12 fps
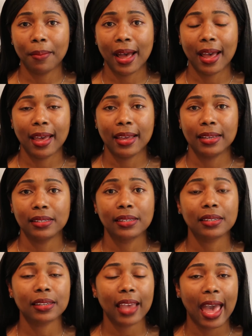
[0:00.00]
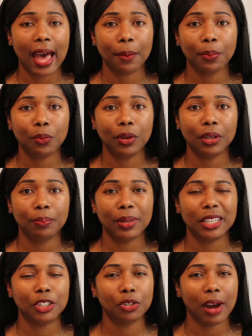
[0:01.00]
my scalp would
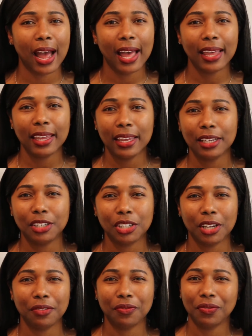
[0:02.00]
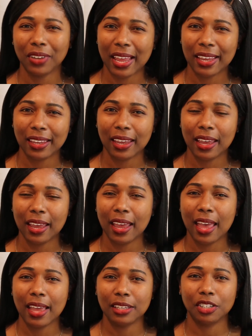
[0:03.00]
be dry, itchy,
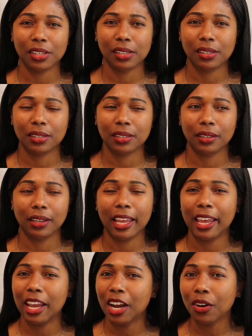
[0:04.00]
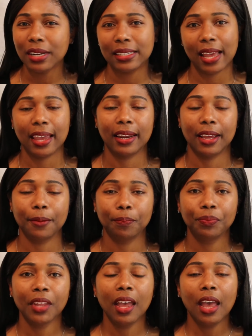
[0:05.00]
flaky, and just irritated.
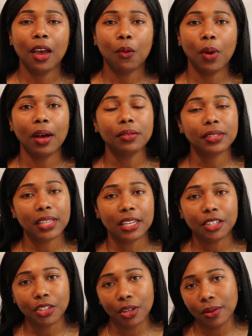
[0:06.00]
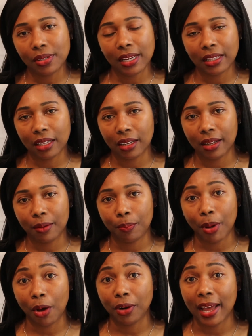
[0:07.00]
Well, since using the
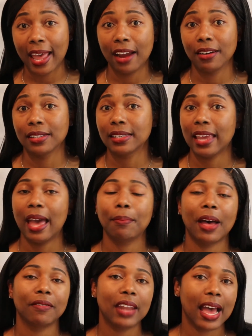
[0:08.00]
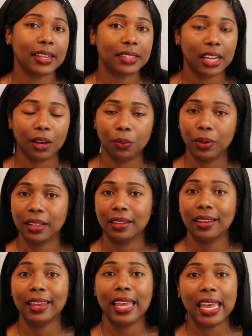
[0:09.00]
Pona hair and scalp, I've not dealt with
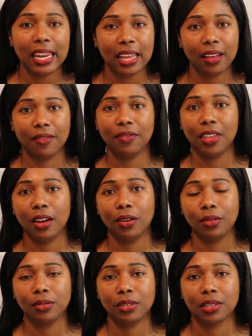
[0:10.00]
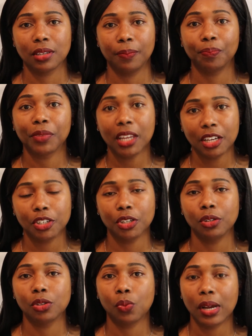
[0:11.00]
any of those
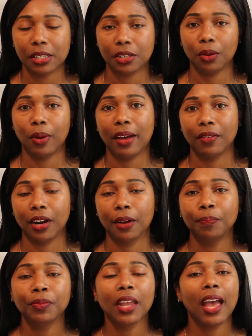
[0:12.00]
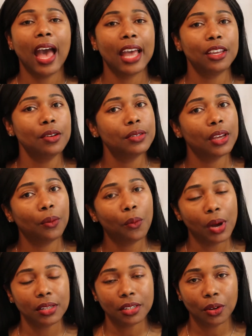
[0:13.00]
issues whatsoever. I use it
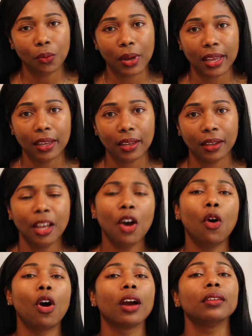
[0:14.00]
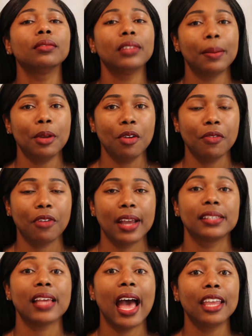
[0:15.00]
once a week, or let me
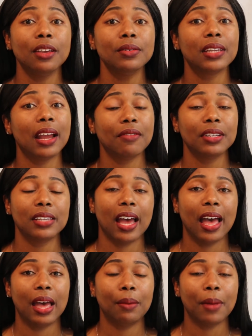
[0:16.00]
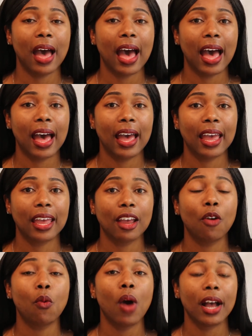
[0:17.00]
rephrase, I use it every time I
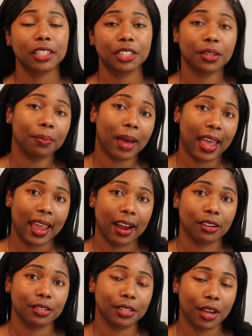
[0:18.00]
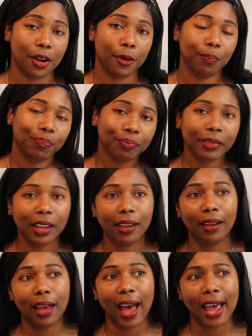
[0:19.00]
wash my hair. So
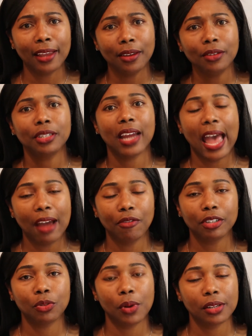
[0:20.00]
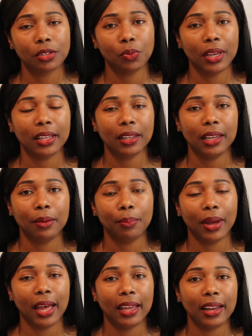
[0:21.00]
I used to average once weekly,
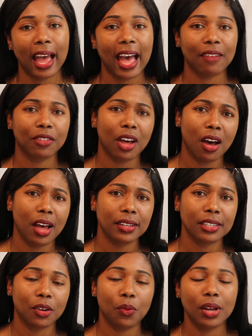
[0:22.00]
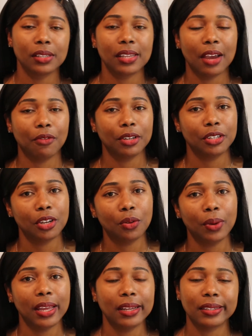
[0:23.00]
but I've gone to once every 2
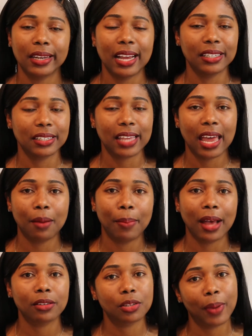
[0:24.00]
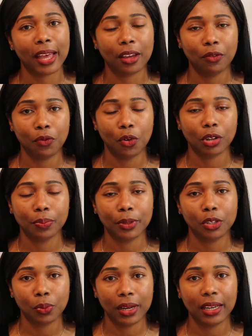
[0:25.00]
weeks, and I just kind of bounce back and forth
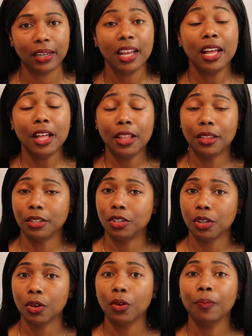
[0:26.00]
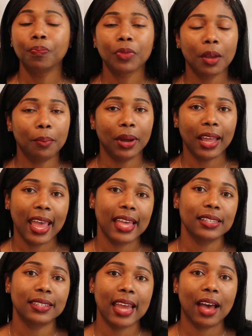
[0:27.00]
between the two. But
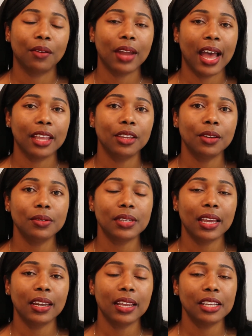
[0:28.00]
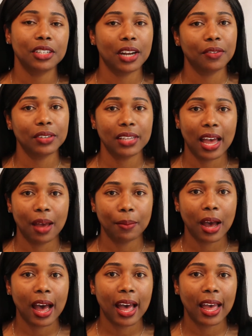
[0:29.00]
hands down, I use it each and every
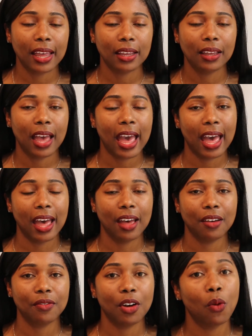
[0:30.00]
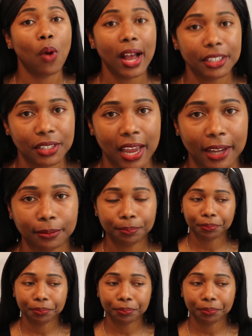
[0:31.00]
time I have a wash day.